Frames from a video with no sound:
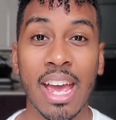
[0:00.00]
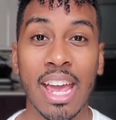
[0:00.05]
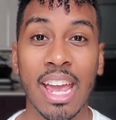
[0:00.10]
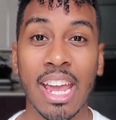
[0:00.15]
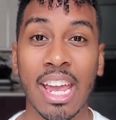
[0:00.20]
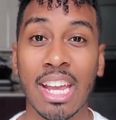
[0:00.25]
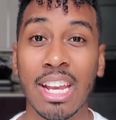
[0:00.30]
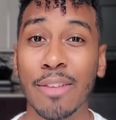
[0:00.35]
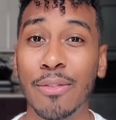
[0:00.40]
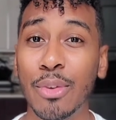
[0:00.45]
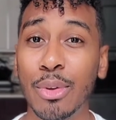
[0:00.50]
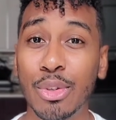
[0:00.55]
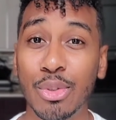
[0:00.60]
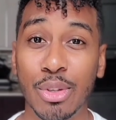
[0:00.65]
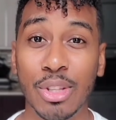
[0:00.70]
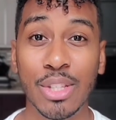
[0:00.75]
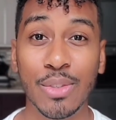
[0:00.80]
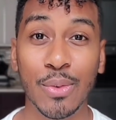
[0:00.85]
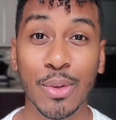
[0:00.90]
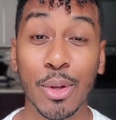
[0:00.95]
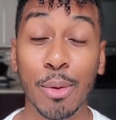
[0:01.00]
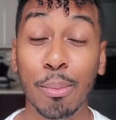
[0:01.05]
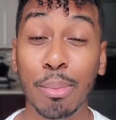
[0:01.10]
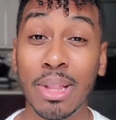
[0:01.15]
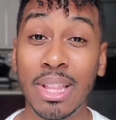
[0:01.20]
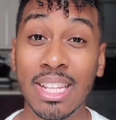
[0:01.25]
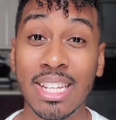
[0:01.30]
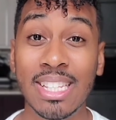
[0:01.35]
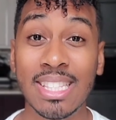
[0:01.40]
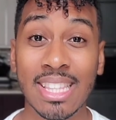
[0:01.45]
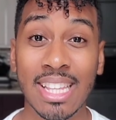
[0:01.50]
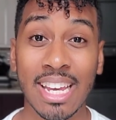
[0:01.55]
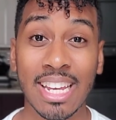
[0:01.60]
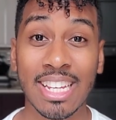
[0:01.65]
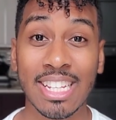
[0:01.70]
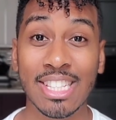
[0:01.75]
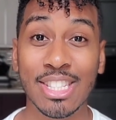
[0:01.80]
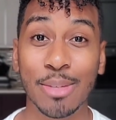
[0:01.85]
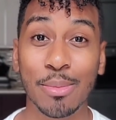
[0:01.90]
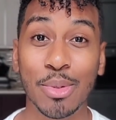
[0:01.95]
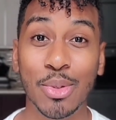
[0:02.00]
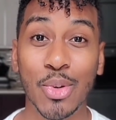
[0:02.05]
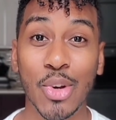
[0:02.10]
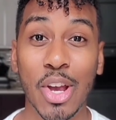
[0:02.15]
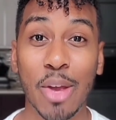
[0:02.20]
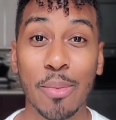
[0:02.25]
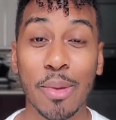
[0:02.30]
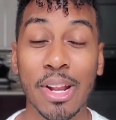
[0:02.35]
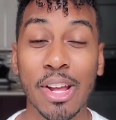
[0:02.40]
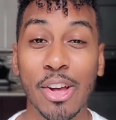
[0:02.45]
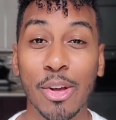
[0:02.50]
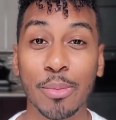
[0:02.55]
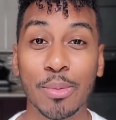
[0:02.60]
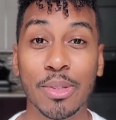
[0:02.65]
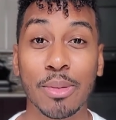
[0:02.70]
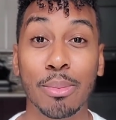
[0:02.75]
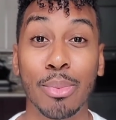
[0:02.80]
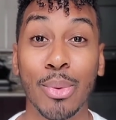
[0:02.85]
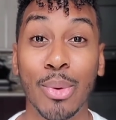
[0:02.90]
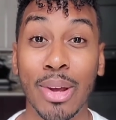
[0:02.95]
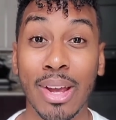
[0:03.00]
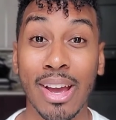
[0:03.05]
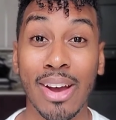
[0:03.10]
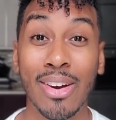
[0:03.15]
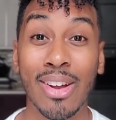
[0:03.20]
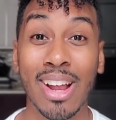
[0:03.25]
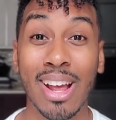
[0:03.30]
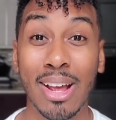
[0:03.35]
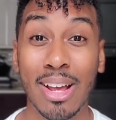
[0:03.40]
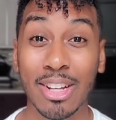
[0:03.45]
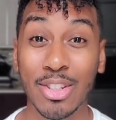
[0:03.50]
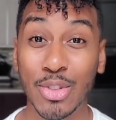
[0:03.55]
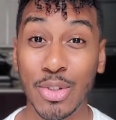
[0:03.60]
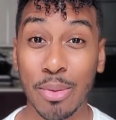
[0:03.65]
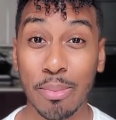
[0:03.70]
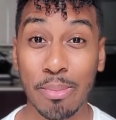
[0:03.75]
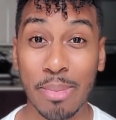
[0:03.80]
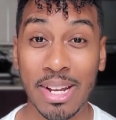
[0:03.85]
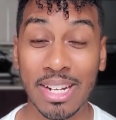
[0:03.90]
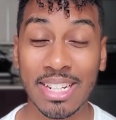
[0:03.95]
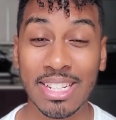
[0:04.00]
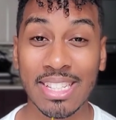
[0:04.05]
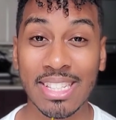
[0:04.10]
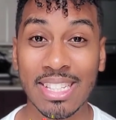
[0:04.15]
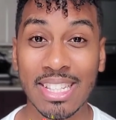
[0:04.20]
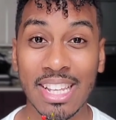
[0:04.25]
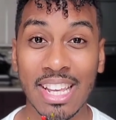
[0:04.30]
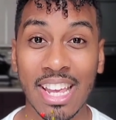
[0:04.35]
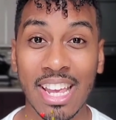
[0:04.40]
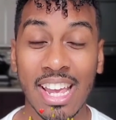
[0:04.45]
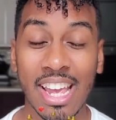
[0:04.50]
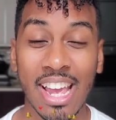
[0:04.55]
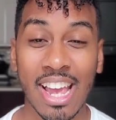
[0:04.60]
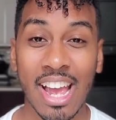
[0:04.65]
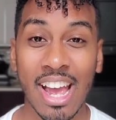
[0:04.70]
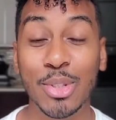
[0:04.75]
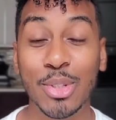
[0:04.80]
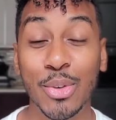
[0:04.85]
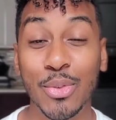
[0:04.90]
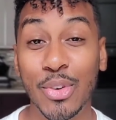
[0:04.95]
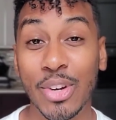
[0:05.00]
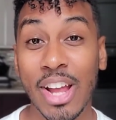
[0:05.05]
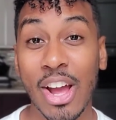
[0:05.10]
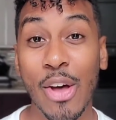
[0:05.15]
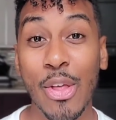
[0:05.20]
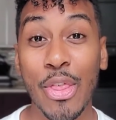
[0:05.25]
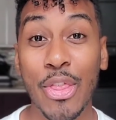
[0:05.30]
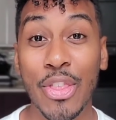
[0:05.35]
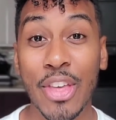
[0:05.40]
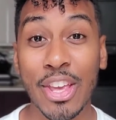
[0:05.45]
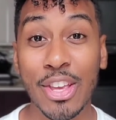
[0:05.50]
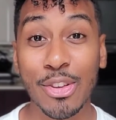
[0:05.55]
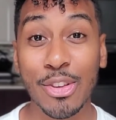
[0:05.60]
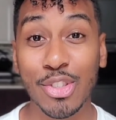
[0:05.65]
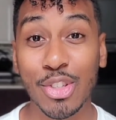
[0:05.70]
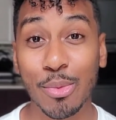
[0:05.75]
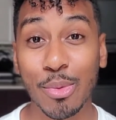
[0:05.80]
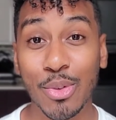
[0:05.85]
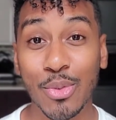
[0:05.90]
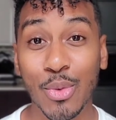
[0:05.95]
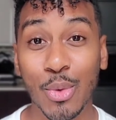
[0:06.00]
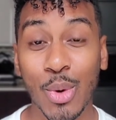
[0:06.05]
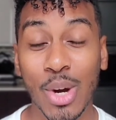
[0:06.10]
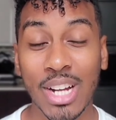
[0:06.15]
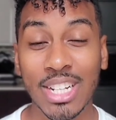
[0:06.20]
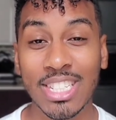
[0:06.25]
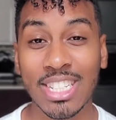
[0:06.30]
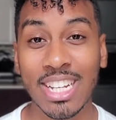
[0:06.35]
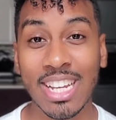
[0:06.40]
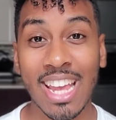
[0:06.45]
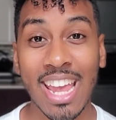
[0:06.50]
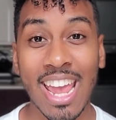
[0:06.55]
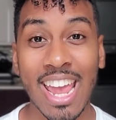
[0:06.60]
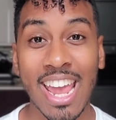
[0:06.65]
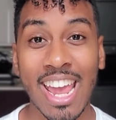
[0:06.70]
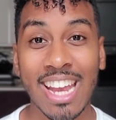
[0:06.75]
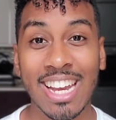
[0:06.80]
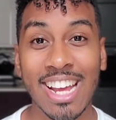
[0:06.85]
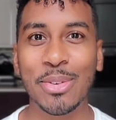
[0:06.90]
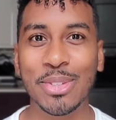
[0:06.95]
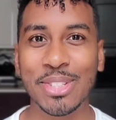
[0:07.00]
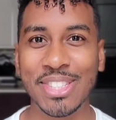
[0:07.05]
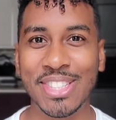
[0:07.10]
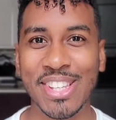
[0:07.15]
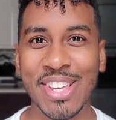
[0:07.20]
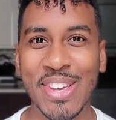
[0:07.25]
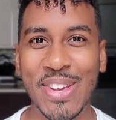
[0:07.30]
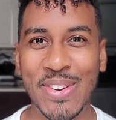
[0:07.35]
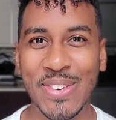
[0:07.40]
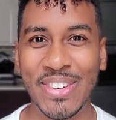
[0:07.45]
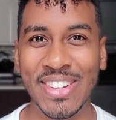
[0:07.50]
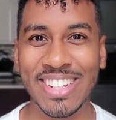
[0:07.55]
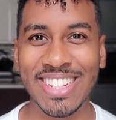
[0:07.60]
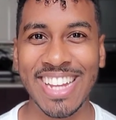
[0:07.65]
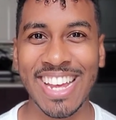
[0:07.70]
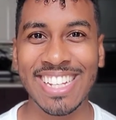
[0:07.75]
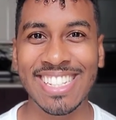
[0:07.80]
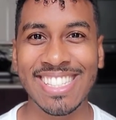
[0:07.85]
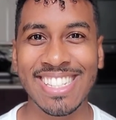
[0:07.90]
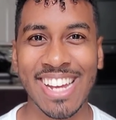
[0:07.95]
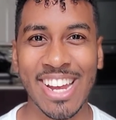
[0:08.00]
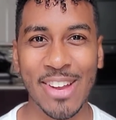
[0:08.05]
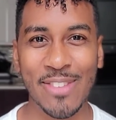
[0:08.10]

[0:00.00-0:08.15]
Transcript: And if you enjoyed this video, please like and subscribe. It helps your boy out tremendously. So for now, thank you so much for watching, and I will see you all next time.